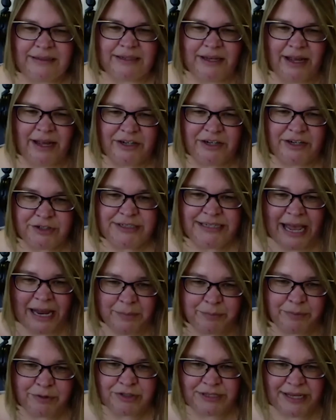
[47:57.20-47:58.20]
under
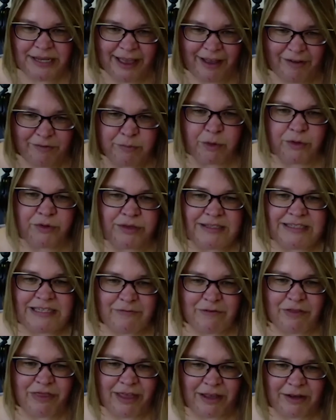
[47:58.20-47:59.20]
10% have more than
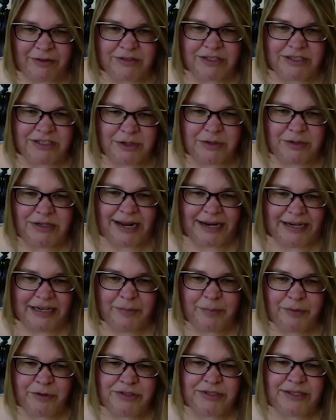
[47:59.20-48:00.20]
7,000. So
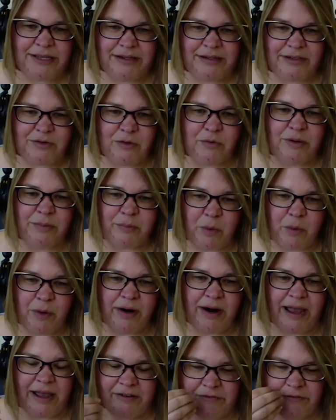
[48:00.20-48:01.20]
90% or more
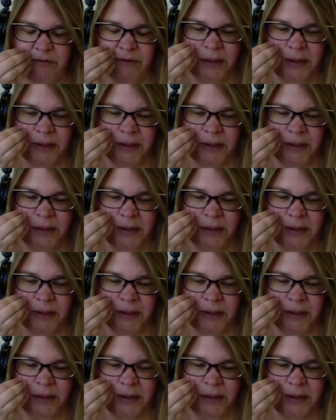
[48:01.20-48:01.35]
have